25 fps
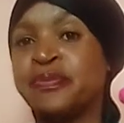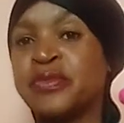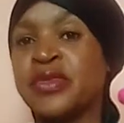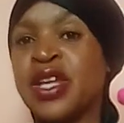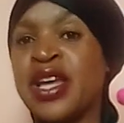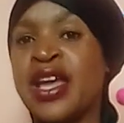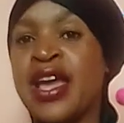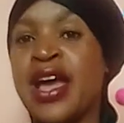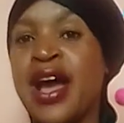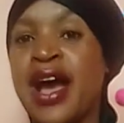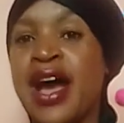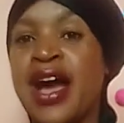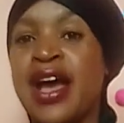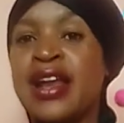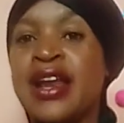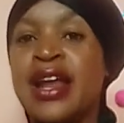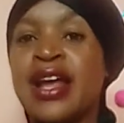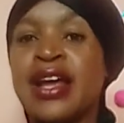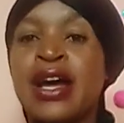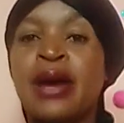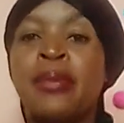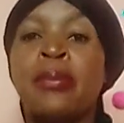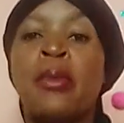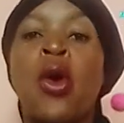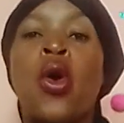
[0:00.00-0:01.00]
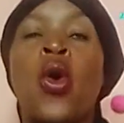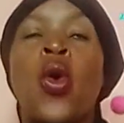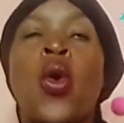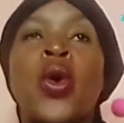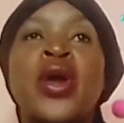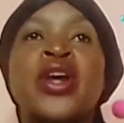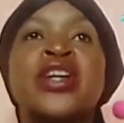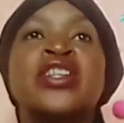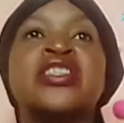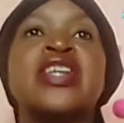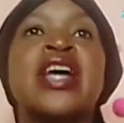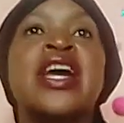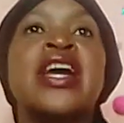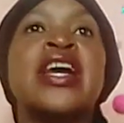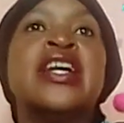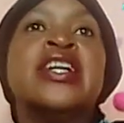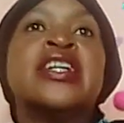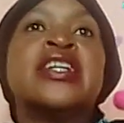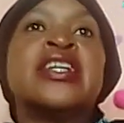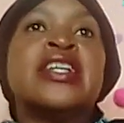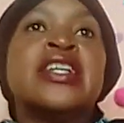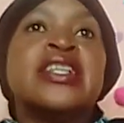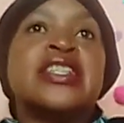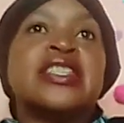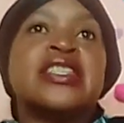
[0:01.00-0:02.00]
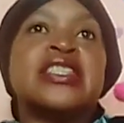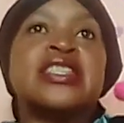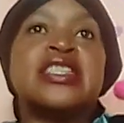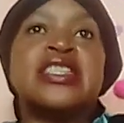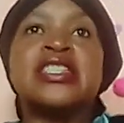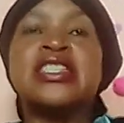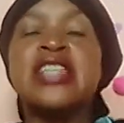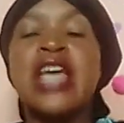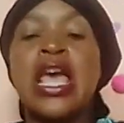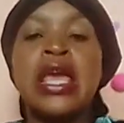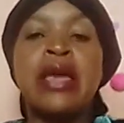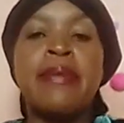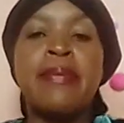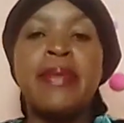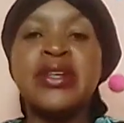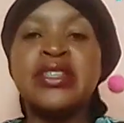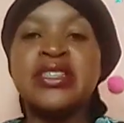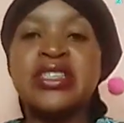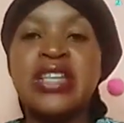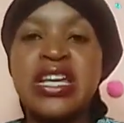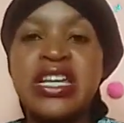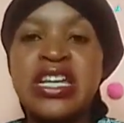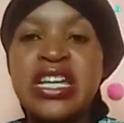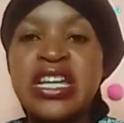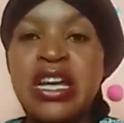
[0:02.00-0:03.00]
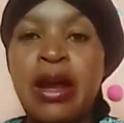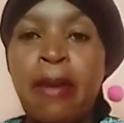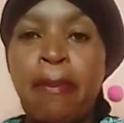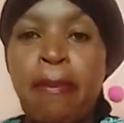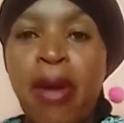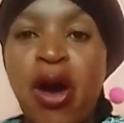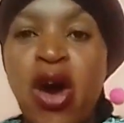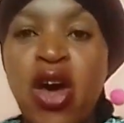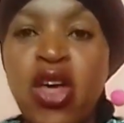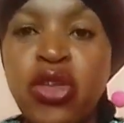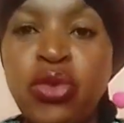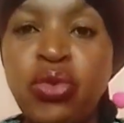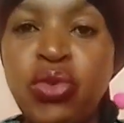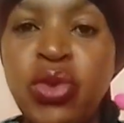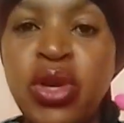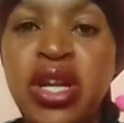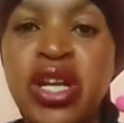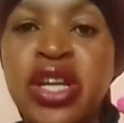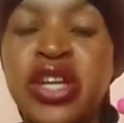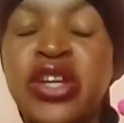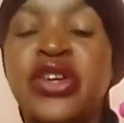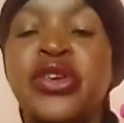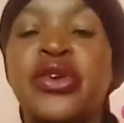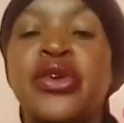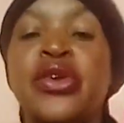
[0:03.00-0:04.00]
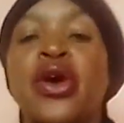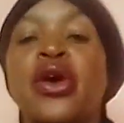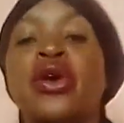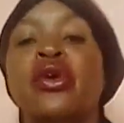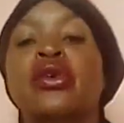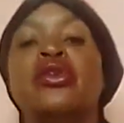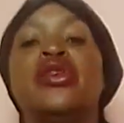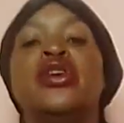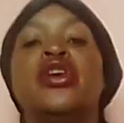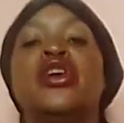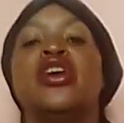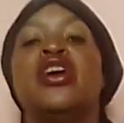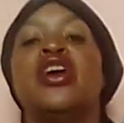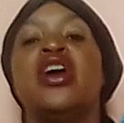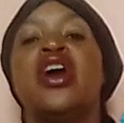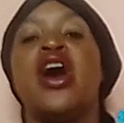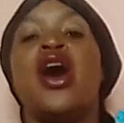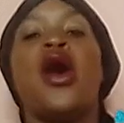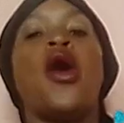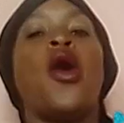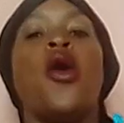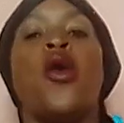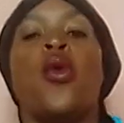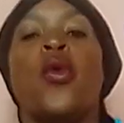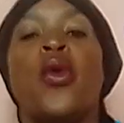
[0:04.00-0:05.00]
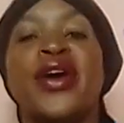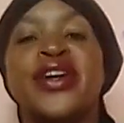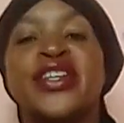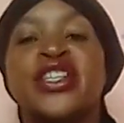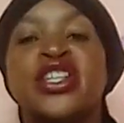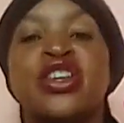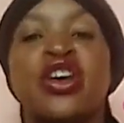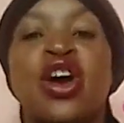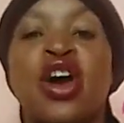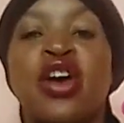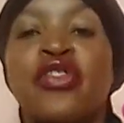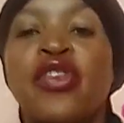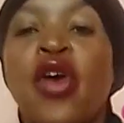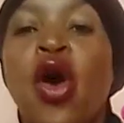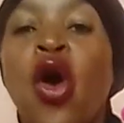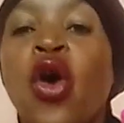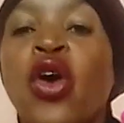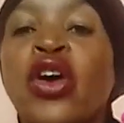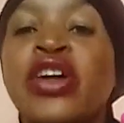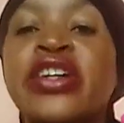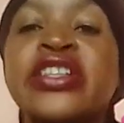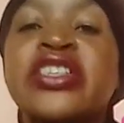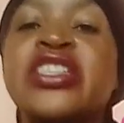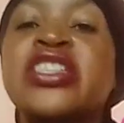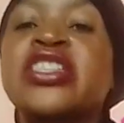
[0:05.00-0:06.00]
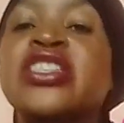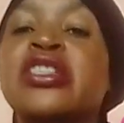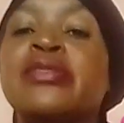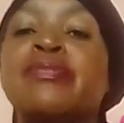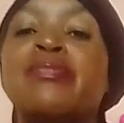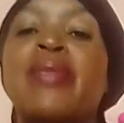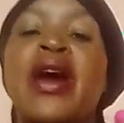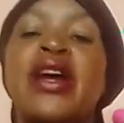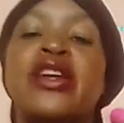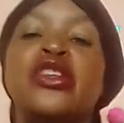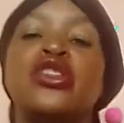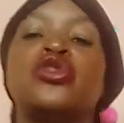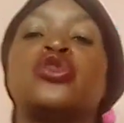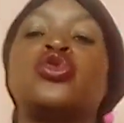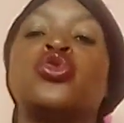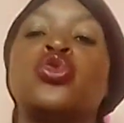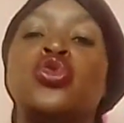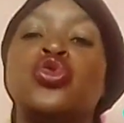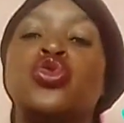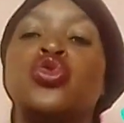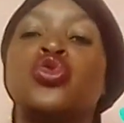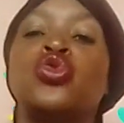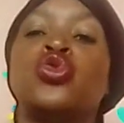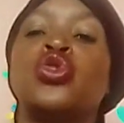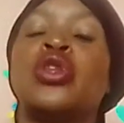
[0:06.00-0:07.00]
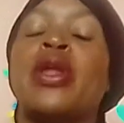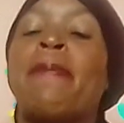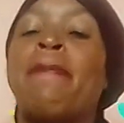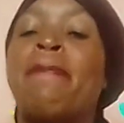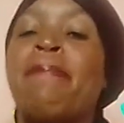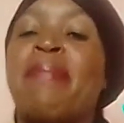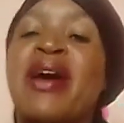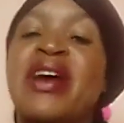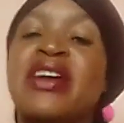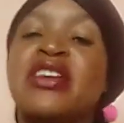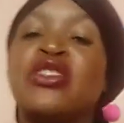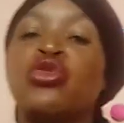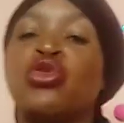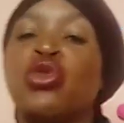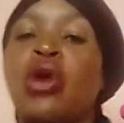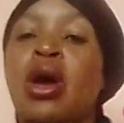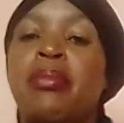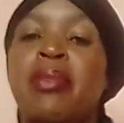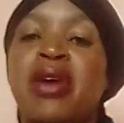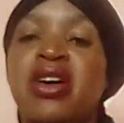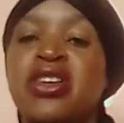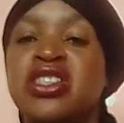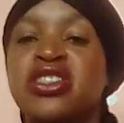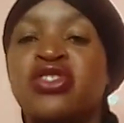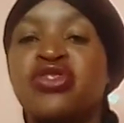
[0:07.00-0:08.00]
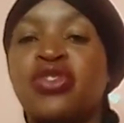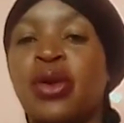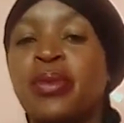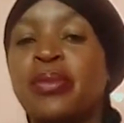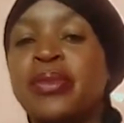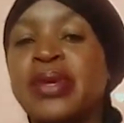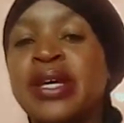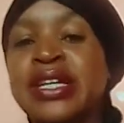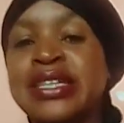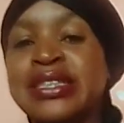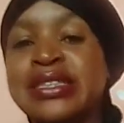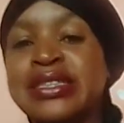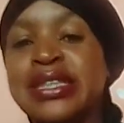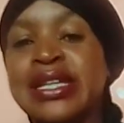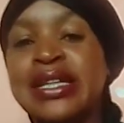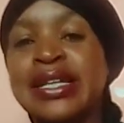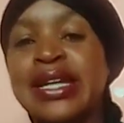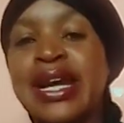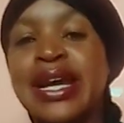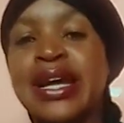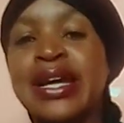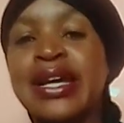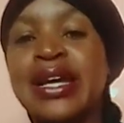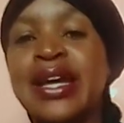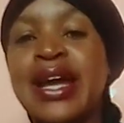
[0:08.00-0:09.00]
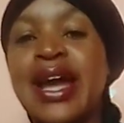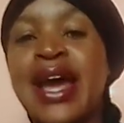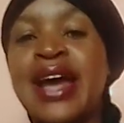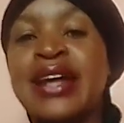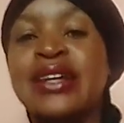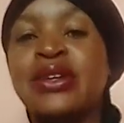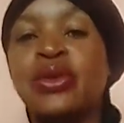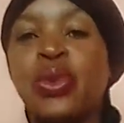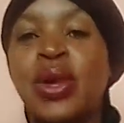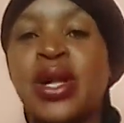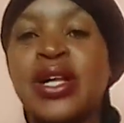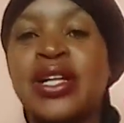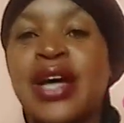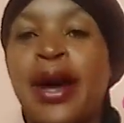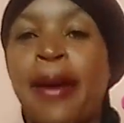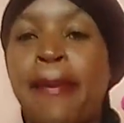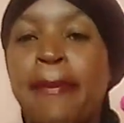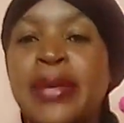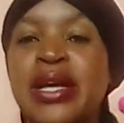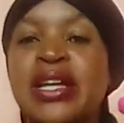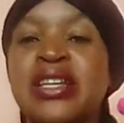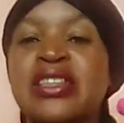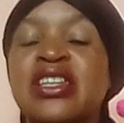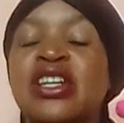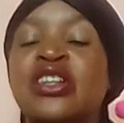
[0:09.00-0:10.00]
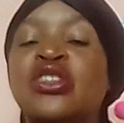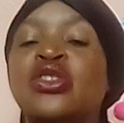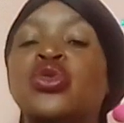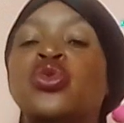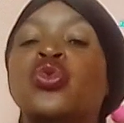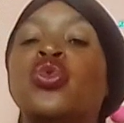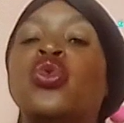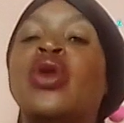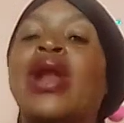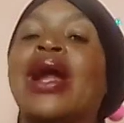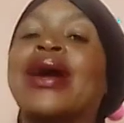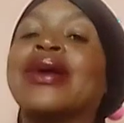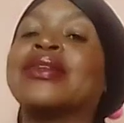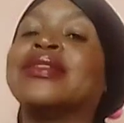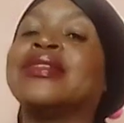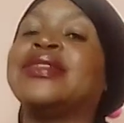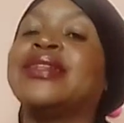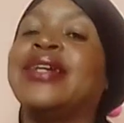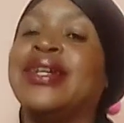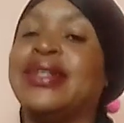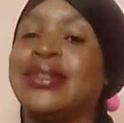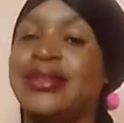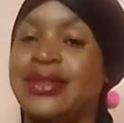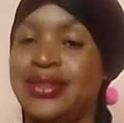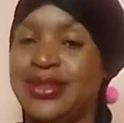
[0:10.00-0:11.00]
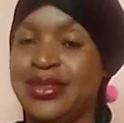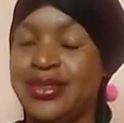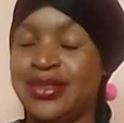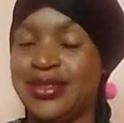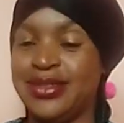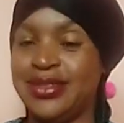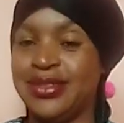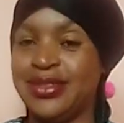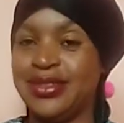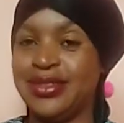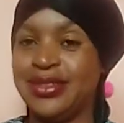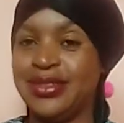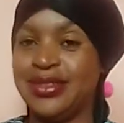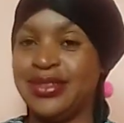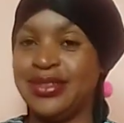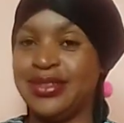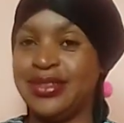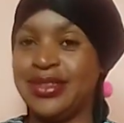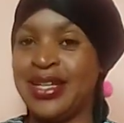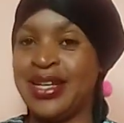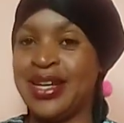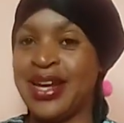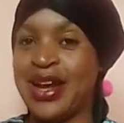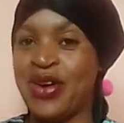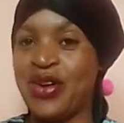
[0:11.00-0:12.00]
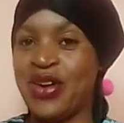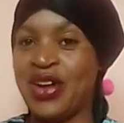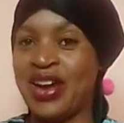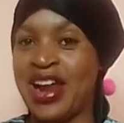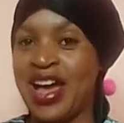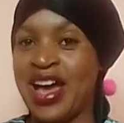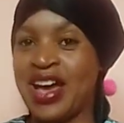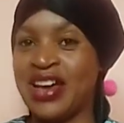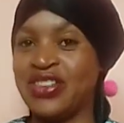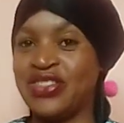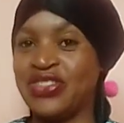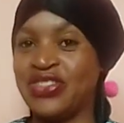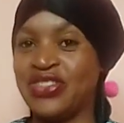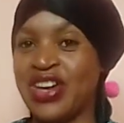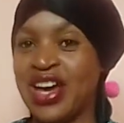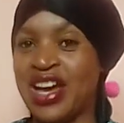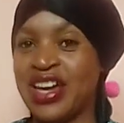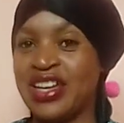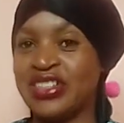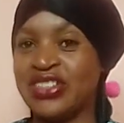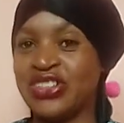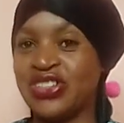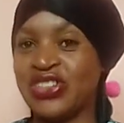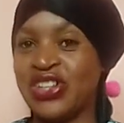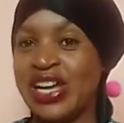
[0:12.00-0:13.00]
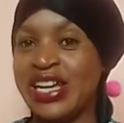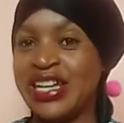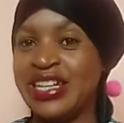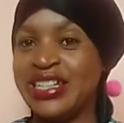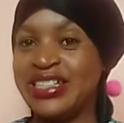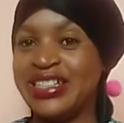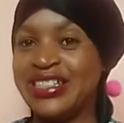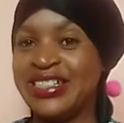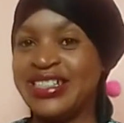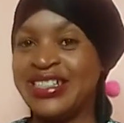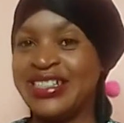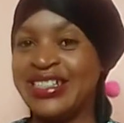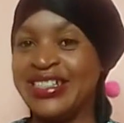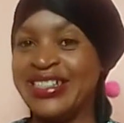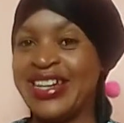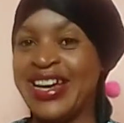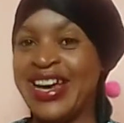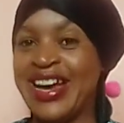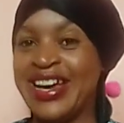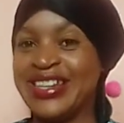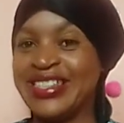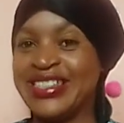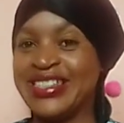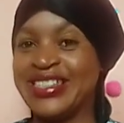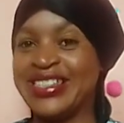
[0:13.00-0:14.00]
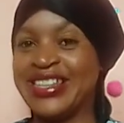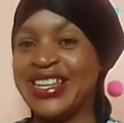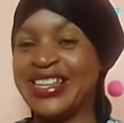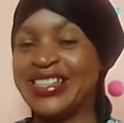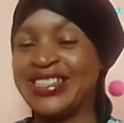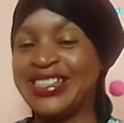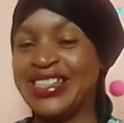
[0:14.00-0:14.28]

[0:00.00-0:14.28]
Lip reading: Yeah, like I'm always saying, it's the same as taking a bath, really, you know, washing off all these bad juju, the bad dramas from yesterday, and welcoming the new lux in our life, guys, right? Yes.